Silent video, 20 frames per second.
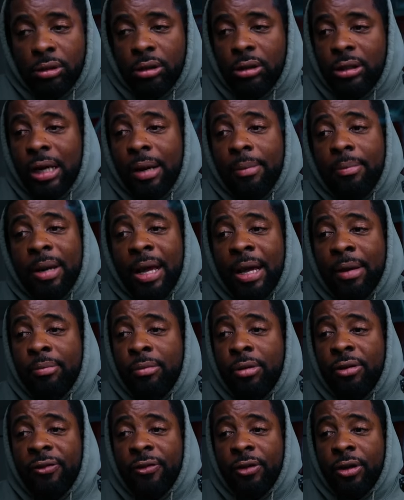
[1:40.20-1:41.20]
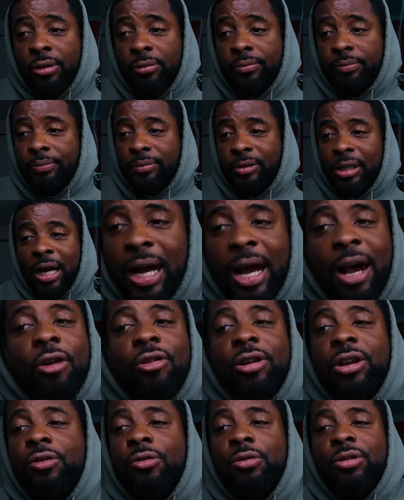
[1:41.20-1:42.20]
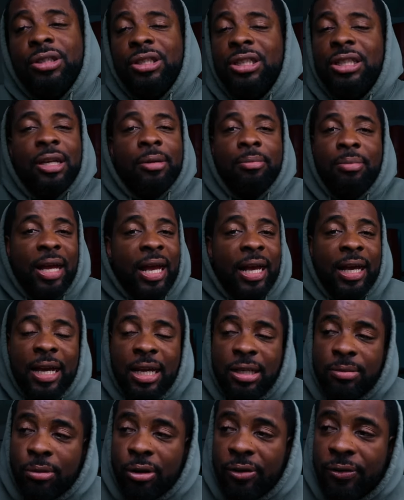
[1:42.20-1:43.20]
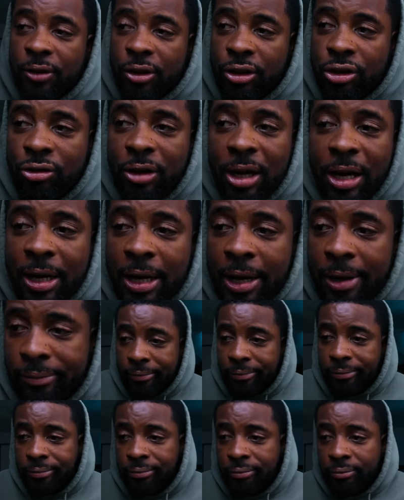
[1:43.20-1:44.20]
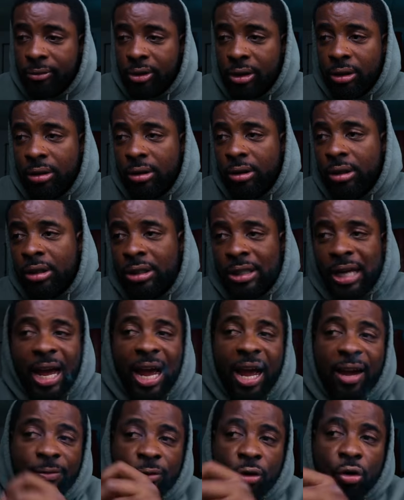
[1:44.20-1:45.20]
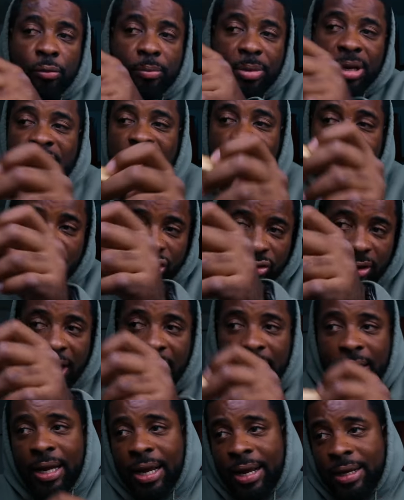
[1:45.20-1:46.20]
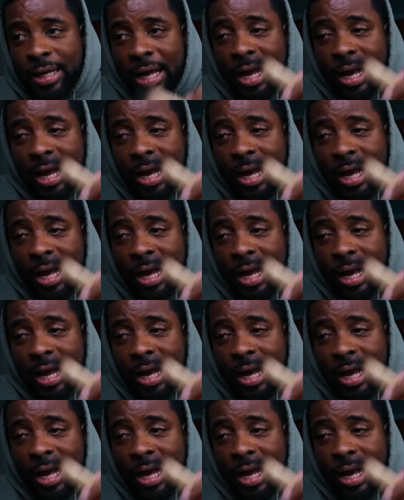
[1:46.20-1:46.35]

Y'all black motherfuckers. I don't even wanna see them black ass motherfuckers try that. Y'all have no business trying that.